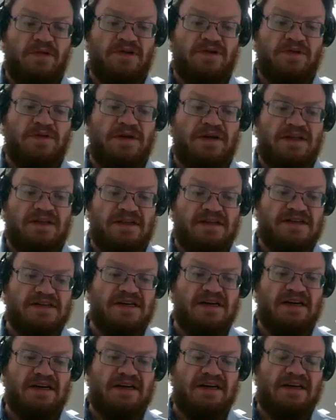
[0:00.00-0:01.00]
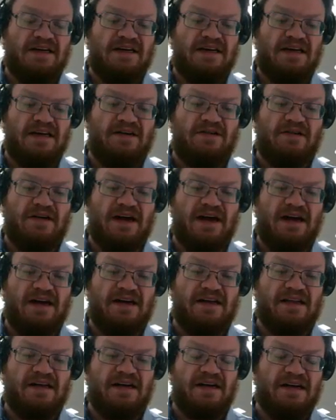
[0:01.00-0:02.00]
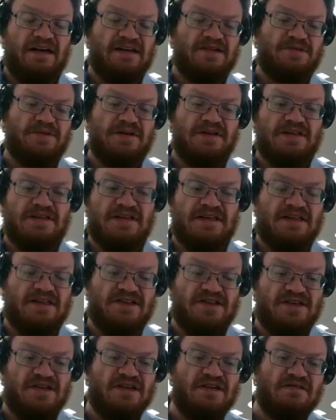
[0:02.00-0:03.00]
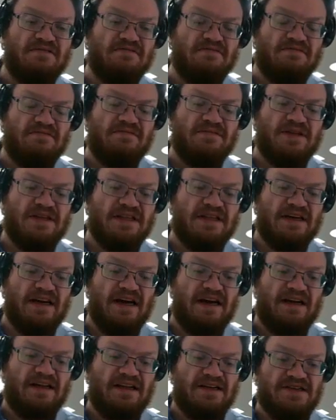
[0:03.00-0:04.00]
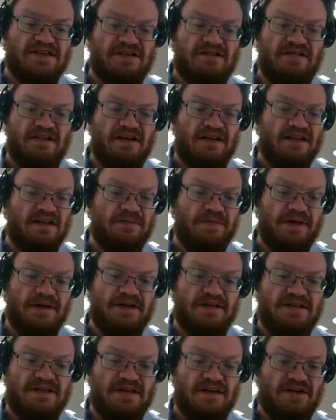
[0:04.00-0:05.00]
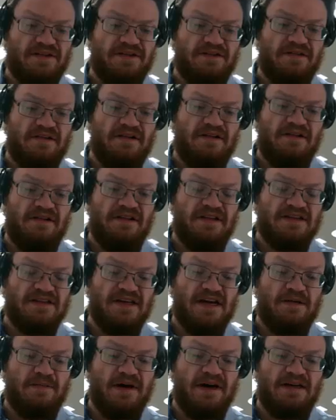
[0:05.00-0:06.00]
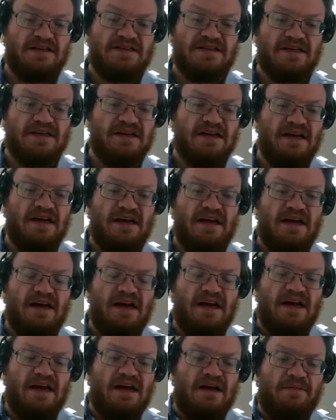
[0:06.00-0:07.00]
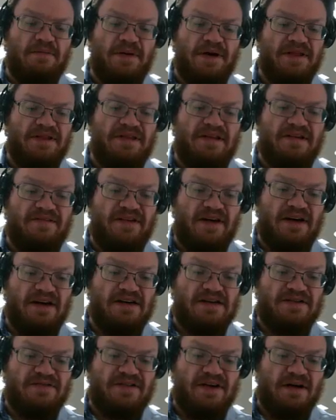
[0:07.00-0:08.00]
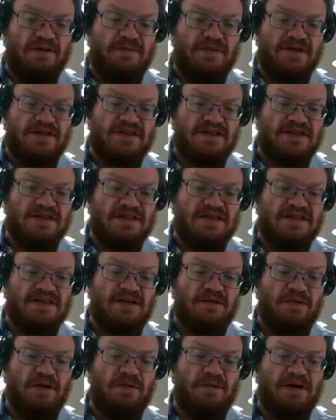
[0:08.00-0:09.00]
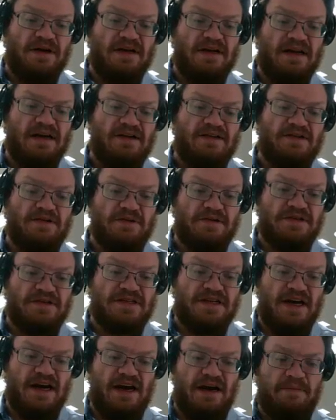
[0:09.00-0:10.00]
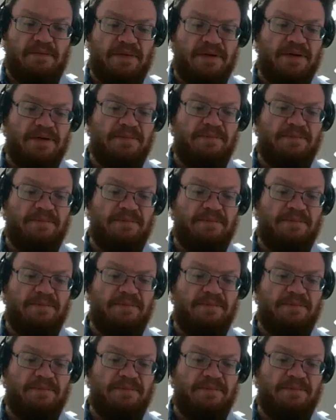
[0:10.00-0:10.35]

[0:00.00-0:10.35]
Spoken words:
once we hit the tick, it'll calculate. As we can see, the student did the calculation correctly because they got the same answer. But the advantage of numbers is that what we can now do is tap